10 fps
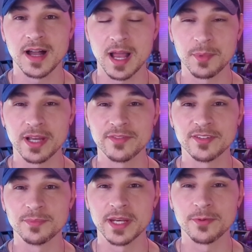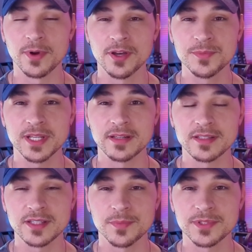I'm Ivan of Many Realms, and on
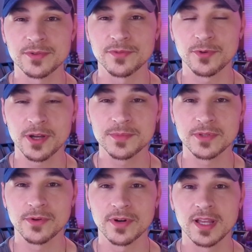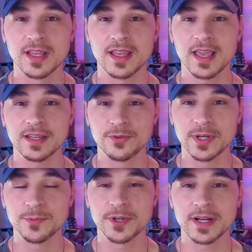this episode of Realmslore, Ed
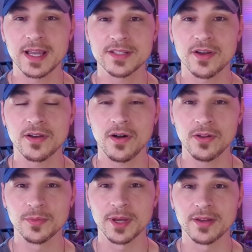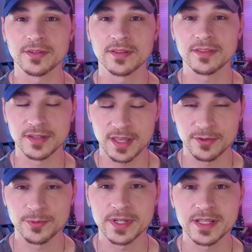Greenwood and I talk all about the
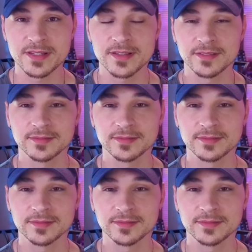Netherese.